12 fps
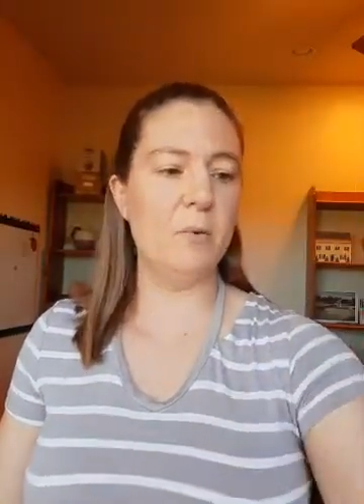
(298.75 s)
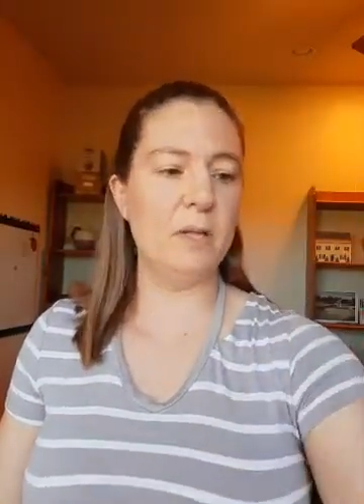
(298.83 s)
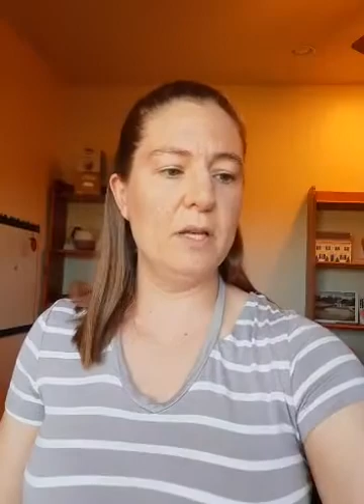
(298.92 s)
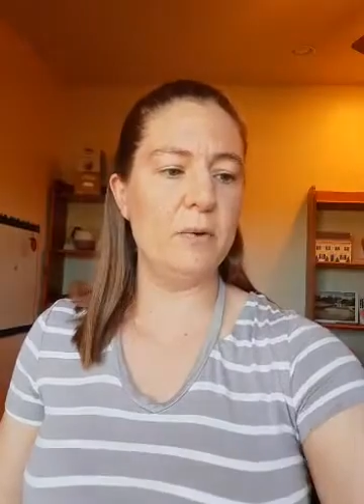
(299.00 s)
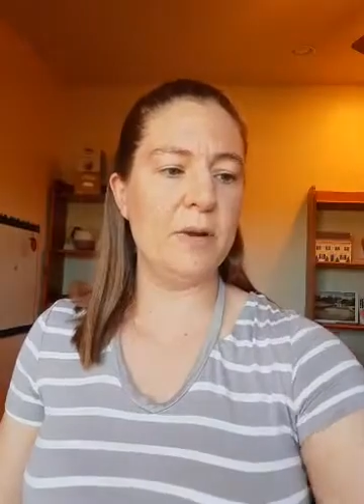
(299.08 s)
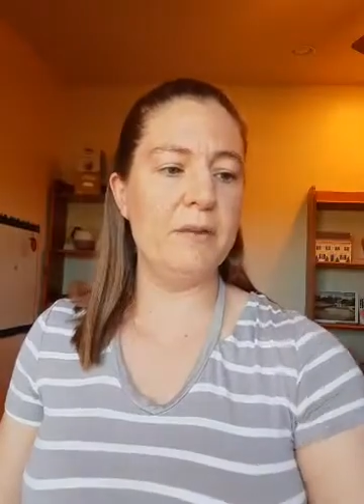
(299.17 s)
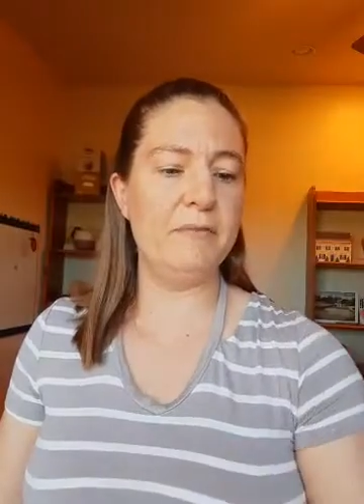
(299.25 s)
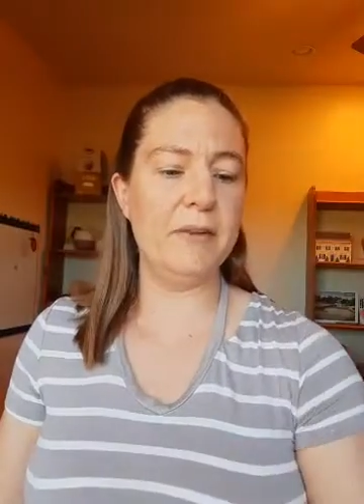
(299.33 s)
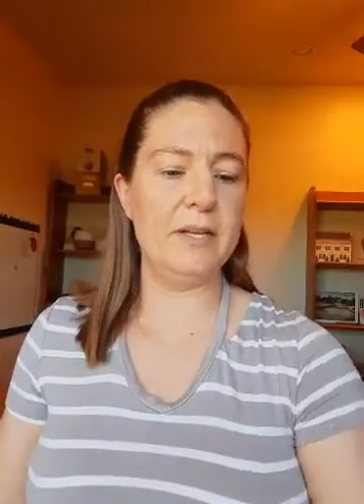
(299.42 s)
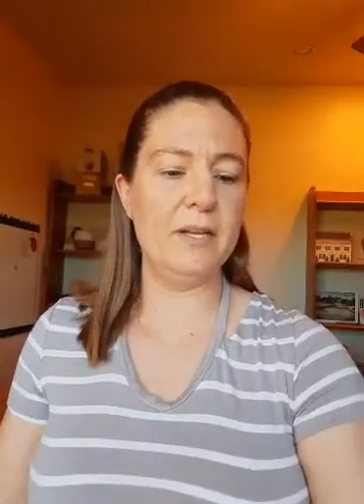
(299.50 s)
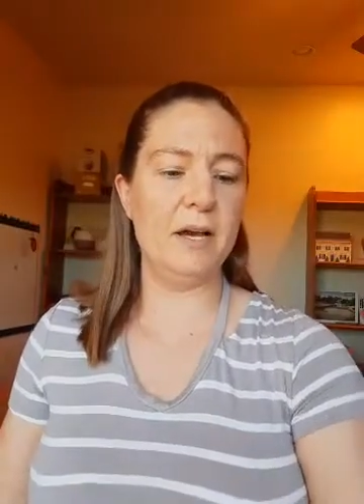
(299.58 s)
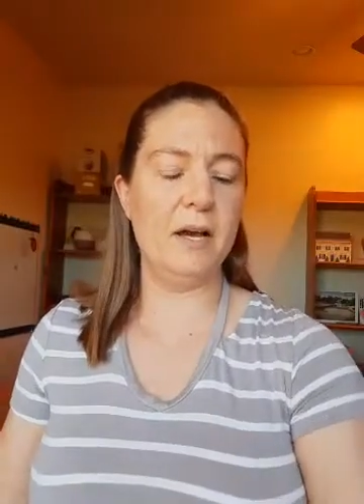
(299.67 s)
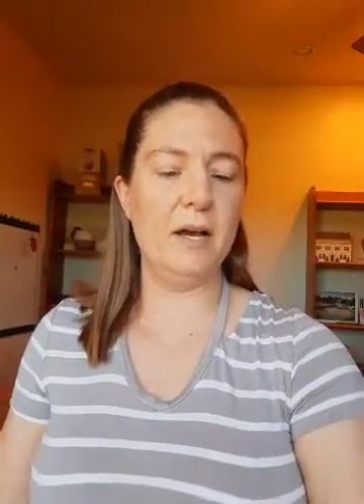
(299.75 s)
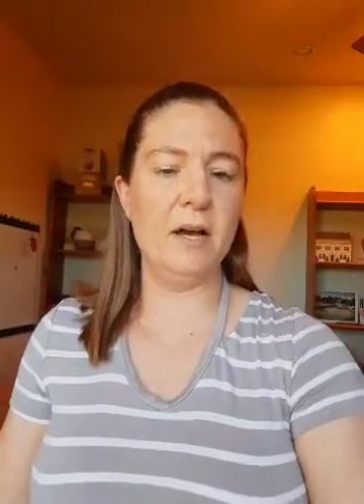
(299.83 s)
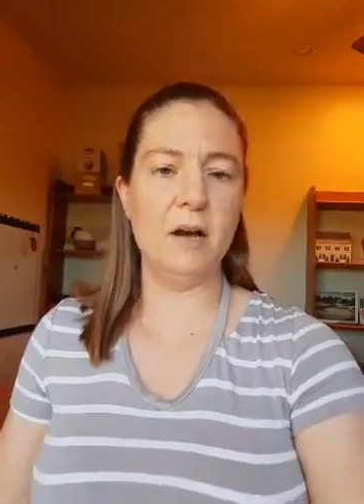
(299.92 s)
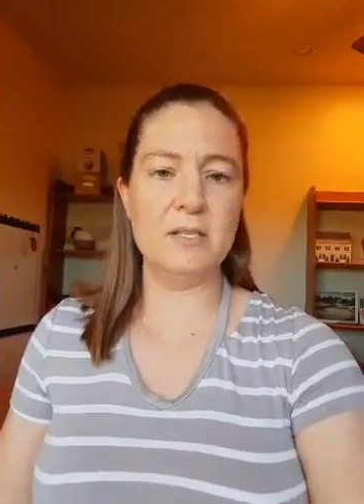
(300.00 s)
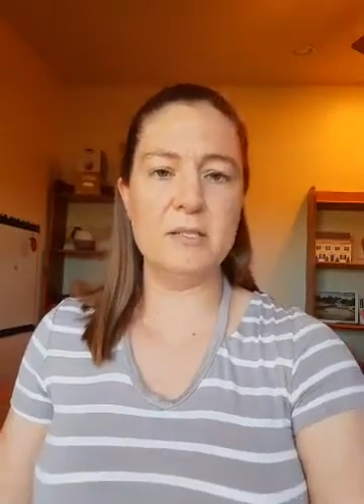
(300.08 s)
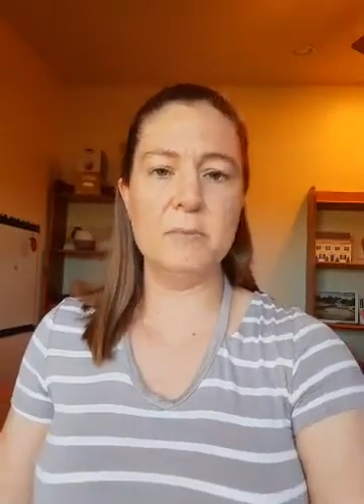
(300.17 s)
Really great and
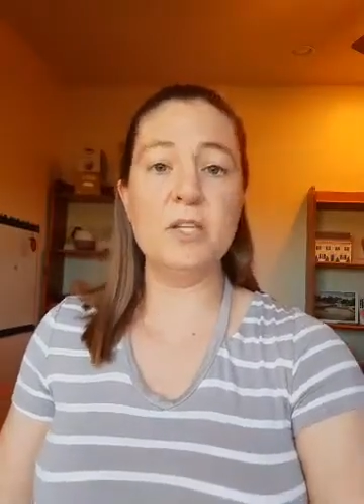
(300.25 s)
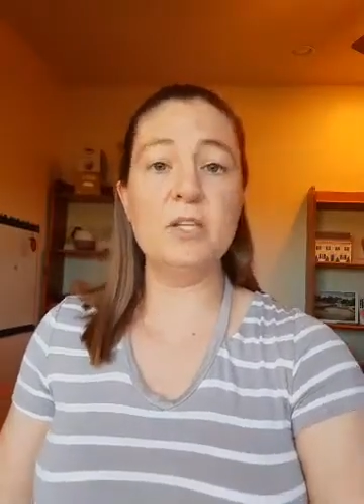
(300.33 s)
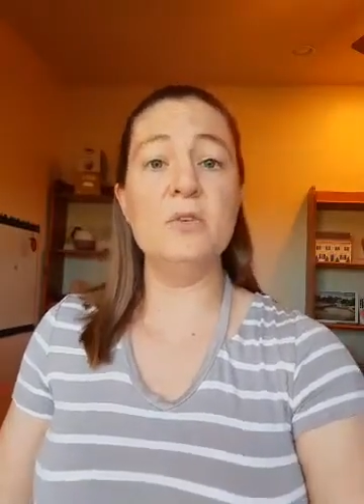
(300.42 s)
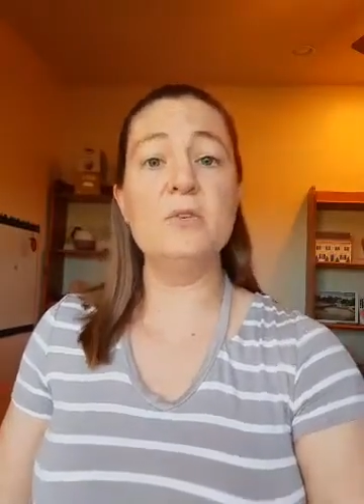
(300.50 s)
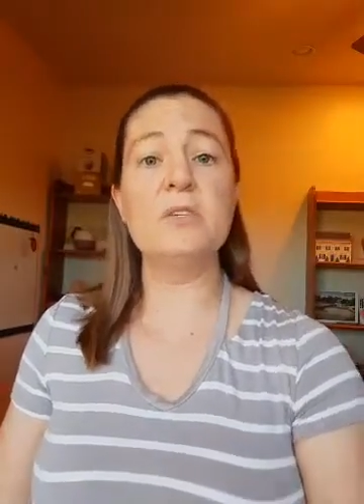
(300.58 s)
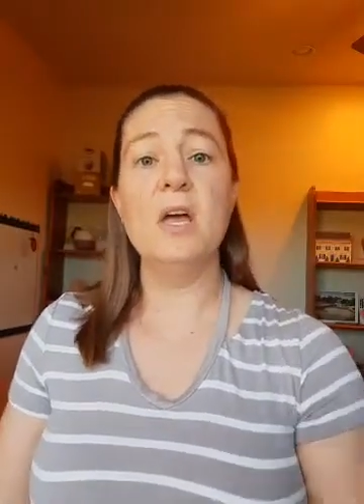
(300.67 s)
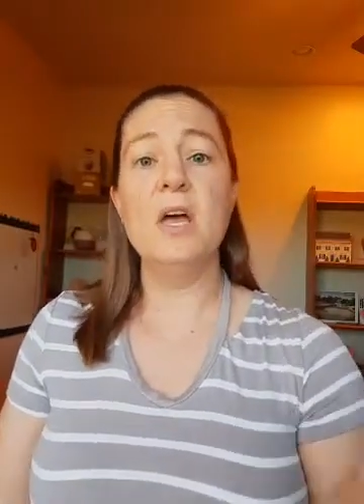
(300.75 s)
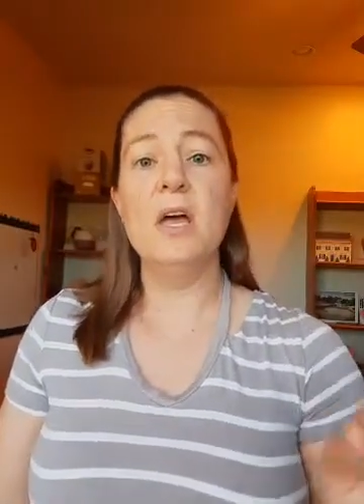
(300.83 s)
awesome to use.